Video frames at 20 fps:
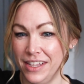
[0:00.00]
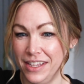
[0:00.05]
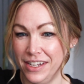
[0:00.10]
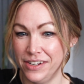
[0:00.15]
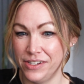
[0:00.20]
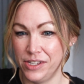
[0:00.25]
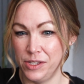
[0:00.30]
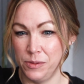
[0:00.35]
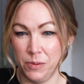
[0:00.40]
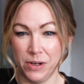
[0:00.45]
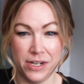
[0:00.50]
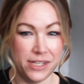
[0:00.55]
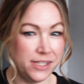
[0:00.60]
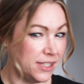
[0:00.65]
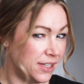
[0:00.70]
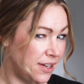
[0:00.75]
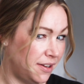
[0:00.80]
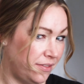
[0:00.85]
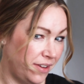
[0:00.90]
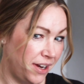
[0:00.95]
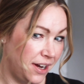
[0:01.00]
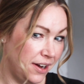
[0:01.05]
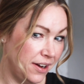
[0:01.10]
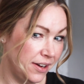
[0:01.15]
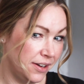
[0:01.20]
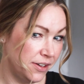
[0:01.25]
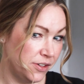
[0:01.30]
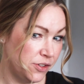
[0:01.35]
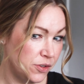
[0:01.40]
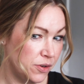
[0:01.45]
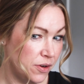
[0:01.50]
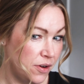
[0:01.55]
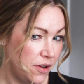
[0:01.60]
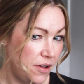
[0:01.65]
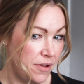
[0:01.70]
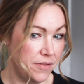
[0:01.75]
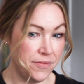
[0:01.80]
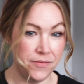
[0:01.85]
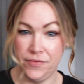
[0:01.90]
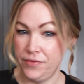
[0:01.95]
a little spritz of air
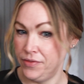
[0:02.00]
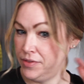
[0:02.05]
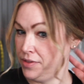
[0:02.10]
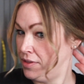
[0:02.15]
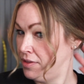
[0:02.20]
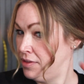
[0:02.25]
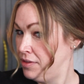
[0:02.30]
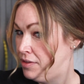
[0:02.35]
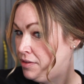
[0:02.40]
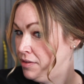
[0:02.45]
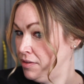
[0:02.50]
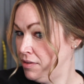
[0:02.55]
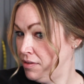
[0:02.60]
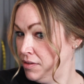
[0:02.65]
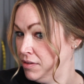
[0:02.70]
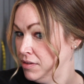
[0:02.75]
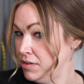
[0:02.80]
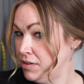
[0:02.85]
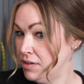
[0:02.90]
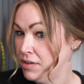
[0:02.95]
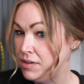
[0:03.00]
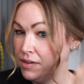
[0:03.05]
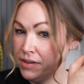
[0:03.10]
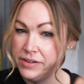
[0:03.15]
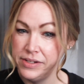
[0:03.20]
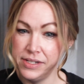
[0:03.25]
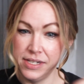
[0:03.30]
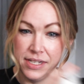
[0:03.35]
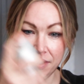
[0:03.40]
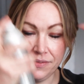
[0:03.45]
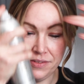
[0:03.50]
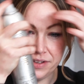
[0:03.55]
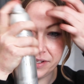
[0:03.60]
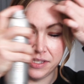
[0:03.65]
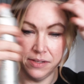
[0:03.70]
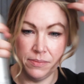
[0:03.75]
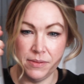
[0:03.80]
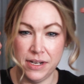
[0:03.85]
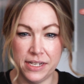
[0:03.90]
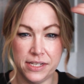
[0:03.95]
control to give us
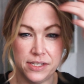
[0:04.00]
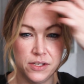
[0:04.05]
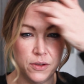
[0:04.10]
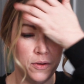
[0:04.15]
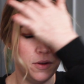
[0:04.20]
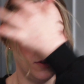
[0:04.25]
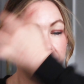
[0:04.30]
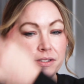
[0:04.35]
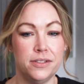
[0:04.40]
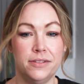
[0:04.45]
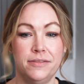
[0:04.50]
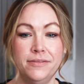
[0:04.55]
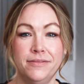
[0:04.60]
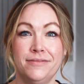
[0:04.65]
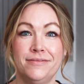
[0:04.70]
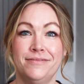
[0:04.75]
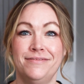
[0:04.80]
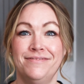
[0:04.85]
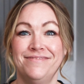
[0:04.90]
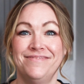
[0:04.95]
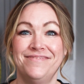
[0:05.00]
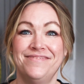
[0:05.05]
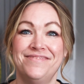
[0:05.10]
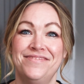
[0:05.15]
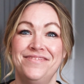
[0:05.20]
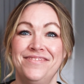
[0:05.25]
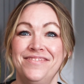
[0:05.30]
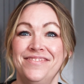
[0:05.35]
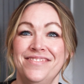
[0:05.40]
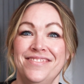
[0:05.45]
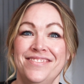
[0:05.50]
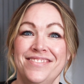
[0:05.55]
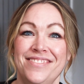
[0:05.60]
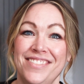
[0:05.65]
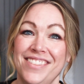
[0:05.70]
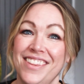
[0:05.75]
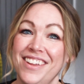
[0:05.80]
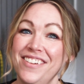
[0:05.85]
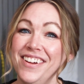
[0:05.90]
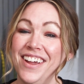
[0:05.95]
some nice hold.
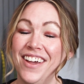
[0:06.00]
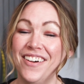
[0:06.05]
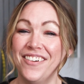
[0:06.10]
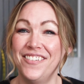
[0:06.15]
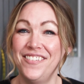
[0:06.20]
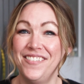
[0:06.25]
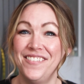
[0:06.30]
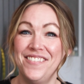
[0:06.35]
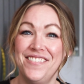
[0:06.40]
There you go.